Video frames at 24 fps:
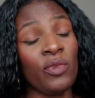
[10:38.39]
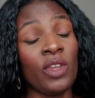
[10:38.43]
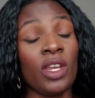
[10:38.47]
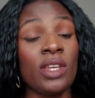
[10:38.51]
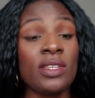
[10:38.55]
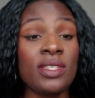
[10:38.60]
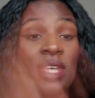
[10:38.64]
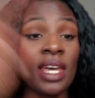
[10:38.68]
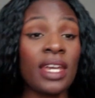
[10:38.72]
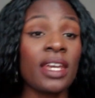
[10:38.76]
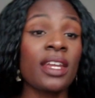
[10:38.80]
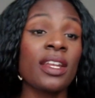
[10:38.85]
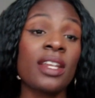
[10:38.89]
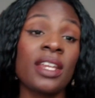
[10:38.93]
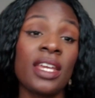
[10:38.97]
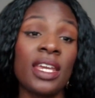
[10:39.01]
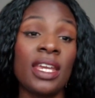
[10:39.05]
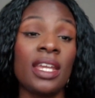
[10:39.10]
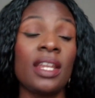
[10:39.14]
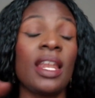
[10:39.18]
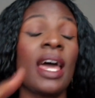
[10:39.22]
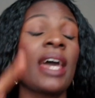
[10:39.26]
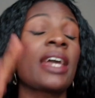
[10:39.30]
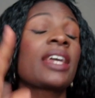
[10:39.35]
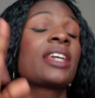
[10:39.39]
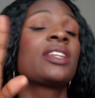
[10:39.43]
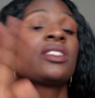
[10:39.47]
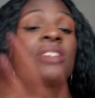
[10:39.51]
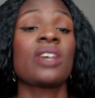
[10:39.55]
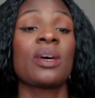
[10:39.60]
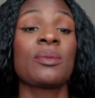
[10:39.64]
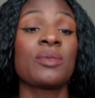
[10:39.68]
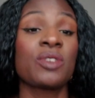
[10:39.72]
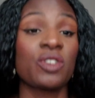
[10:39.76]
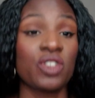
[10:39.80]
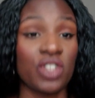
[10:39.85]
Secondly, like in
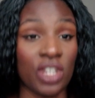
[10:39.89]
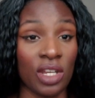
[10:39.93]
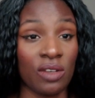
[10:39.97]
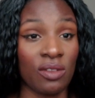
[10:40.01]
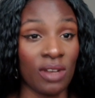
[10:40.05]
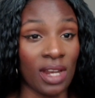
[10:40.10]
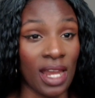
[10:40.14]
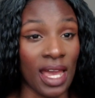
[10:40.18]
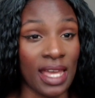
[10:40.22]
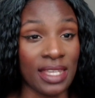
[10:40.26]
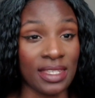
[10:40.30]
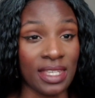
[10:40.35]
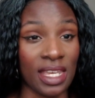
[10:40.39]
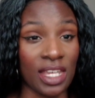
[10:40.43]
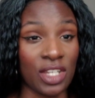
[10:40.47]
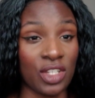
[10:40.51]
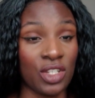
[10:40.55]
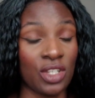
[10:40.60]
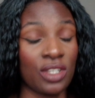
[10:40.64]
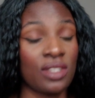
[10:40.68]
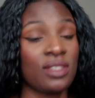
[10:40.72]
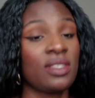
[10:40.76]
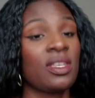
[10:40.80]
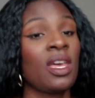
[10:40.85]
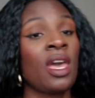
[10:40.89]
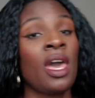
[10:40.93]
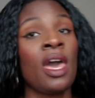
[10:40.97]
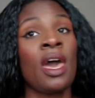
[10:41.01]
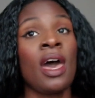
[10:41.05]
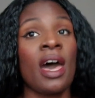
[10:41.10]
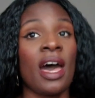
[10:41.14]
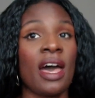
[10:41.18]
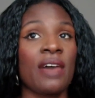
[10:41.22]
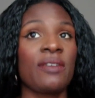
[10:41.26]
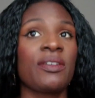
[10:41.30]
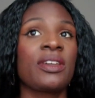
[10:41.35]
terms of generalizations,
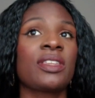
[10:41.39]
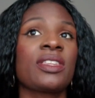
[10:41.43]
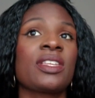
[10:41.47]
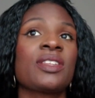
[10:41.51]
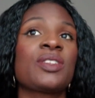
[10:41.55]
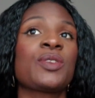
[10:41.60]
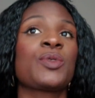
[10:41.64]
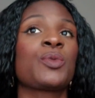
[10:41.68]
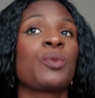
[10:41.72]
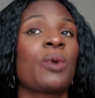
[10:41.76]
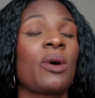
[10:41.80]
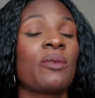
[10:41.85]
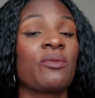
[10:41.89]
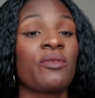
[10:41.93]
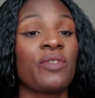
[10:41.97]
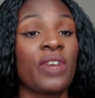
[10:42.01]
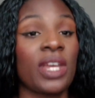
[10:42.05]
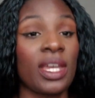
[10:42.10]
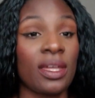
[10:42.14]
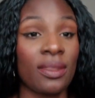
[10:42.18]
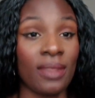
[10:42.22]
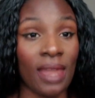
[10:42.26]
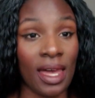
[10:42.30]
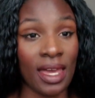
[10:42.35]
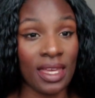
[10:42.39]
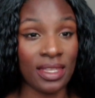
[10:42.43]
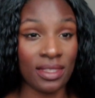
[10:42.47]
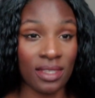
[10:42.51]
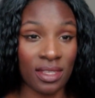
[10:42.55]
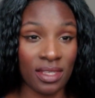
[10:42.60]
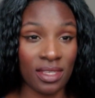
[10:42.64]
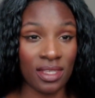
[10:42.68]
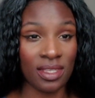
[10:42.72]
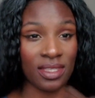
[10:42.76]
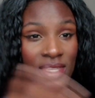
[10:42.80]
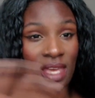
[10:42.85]
I think this is one thing that is a
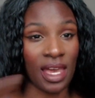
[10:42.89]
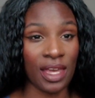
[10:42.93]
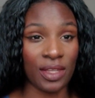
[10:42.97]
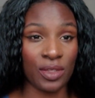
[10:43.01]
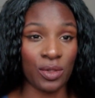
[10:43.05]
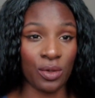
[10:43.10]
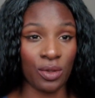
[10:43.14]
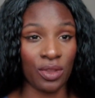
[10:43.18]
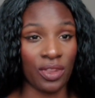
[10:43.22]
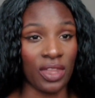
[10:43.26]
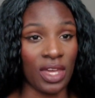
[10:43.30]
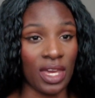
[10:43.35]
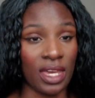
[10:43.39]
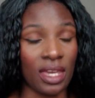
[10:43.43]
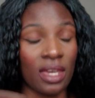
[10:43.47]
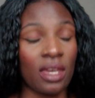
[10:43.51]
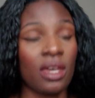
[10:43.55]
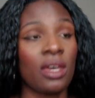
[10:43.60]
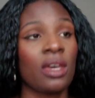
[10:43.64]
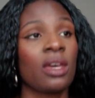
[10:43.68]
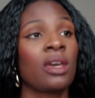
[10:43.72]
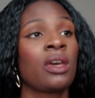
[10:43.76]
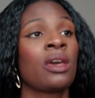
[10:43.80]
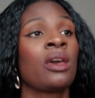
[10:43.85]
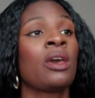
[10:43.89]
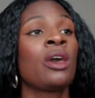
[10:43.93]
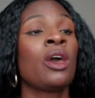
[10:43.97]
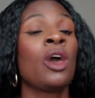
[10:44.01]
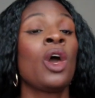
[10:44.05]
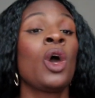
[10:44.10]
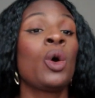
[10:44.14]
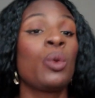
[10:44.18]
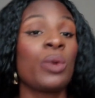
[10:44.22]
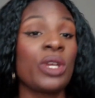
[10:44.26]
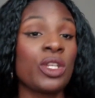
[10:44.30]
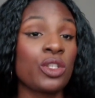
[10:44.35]
societal thing.
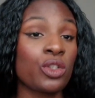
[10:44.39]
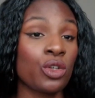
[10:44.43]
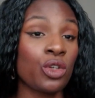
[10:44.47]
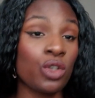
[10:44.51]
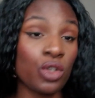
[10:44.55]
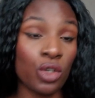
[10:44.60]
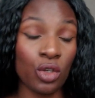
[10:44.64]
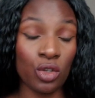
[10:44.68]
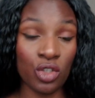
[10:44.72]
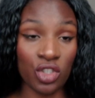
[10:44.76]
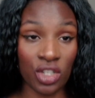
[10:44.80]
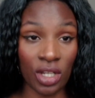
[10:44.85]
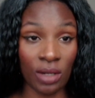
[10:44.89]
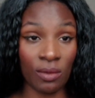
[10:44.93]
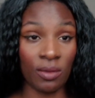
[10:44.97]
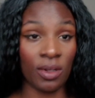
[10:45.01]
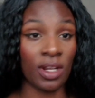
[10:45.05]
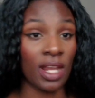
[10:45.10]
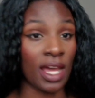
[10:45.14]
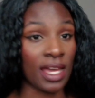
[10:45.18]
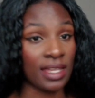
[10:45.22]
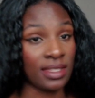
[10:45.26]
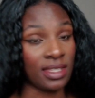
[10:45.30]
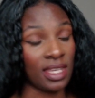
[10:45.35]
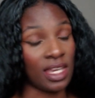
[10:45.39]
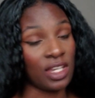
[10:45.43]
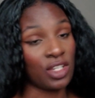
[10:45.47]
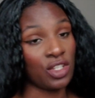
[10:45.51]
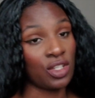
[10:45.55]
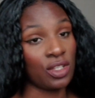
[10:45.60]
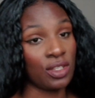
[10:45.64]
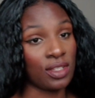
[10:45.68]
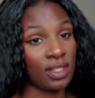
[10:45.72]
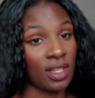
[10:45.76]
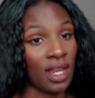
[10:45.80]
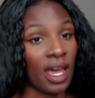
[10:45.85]
We do use
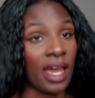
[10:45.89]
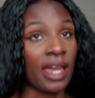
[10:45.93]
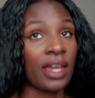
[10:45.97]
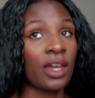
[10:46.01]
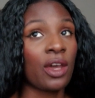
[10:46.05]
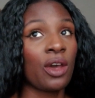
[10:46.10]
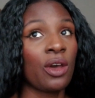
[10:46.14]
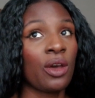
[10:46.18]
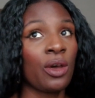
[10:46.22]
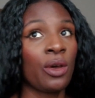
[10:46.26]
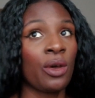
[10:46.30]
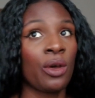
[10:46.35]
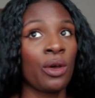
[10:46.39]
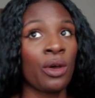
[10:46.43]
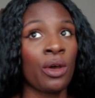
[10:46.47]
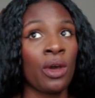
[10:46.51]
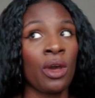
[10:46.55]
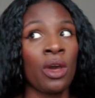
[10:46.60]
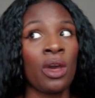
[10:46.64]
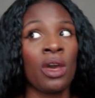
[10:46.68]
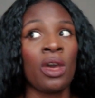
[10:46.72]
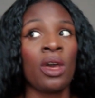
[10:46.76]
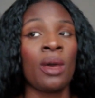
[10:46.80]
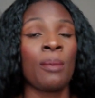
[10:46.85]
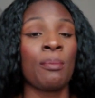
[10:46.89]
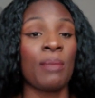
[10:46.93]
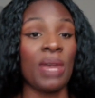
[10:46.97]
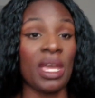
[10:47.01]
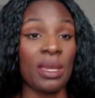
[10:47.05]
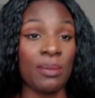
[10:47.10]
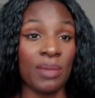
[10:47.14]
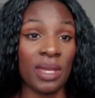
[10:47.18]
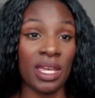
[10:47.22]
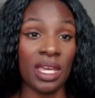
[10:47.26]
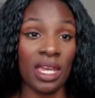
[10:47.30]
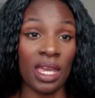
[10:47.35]
generalizations, like
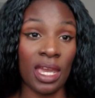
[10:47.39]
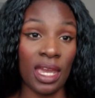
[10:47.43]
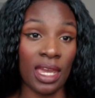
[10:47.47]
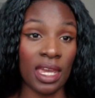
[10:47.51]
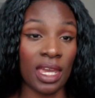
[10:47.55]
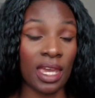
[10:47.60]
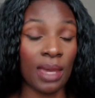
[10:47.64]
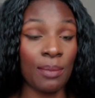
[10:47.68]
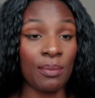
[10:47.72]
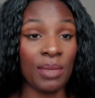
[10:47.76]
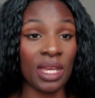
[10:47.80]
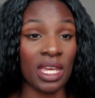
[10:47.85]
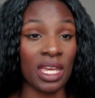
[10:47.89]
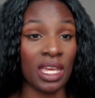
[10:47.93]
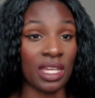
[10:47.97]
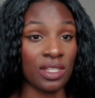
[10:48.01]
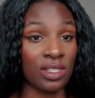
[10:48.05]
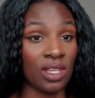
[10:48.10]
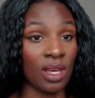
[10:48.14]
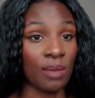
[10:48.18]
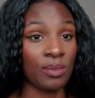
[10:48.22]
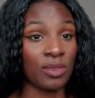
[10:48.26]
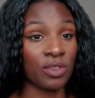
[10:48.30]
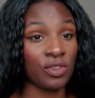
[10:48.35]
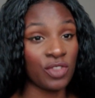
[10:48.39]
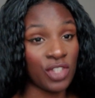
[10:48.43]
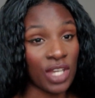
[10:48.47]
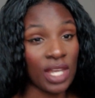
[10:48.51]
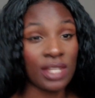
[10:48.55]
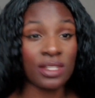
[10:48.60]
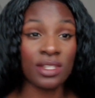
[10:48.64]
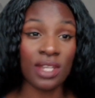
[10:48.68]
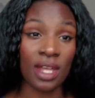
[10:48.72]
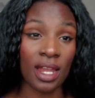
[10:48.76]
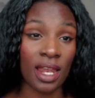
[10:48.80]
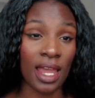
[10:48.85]
maybe it can be in terms of
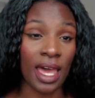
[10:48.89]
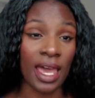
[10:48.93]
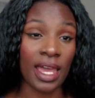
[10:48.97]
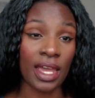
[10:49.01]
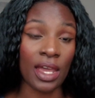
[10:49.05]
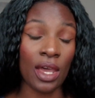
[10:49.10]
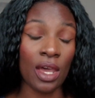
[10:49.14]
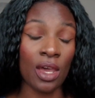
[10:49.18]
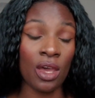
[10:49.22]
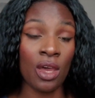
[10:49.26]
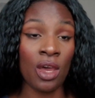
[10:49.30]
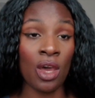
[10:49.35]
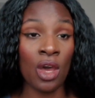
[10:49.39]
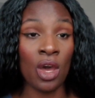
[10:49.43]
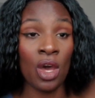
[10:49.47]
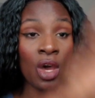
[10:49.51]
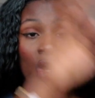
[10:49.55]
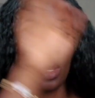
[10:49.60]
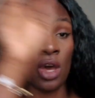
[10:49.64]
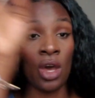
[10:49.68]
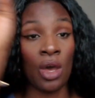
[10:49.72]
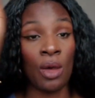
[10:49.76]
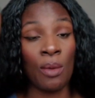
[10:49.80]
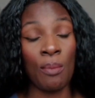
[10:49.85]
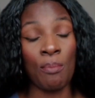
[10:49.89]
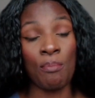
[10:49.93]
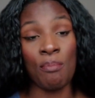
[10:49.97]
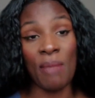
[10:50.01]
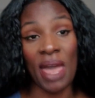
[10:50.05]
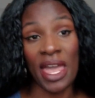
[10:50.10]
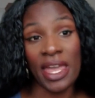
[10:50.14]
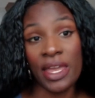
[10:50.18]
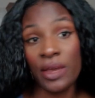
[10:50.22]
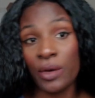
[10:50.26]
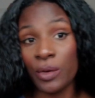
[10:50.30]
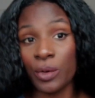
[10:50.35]
gender, like
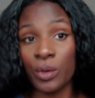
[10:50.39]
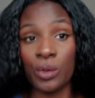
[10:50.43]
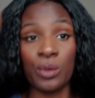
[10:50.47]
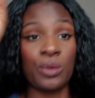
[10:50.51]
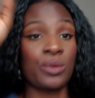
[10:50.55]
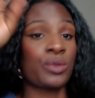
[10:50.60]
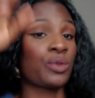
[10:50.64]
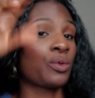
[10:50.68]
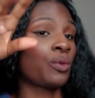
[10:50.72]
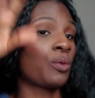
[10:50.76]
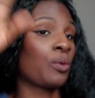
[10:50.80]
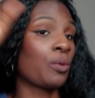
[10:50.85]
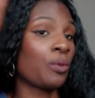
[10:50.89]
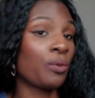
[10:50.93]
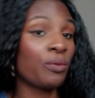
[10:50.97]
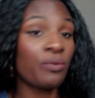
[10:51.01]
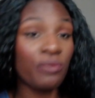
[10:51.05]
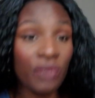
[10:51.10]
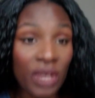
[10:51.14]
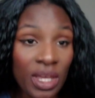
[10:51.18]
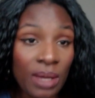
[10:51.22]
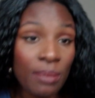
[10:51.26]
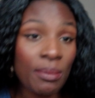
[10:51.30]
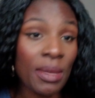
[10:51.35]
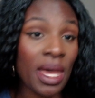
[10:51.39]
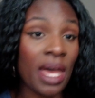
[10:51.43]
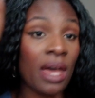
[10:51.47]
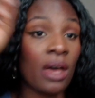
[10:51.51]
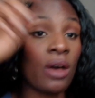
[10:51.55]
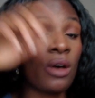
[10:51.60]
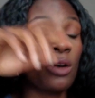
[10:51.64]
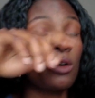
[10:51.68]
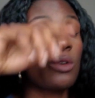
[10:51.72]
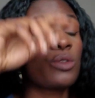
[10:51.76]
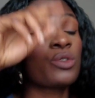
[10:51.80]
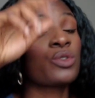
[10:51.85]
males or
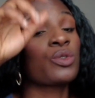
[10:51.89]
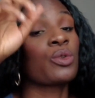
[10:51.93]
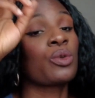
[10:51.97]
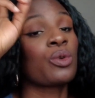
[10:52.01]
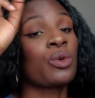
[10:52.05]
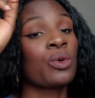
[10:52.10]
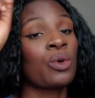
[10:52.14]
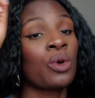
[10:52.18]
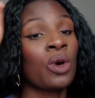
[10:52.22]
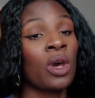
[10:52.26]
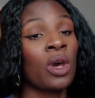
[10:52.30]
females, or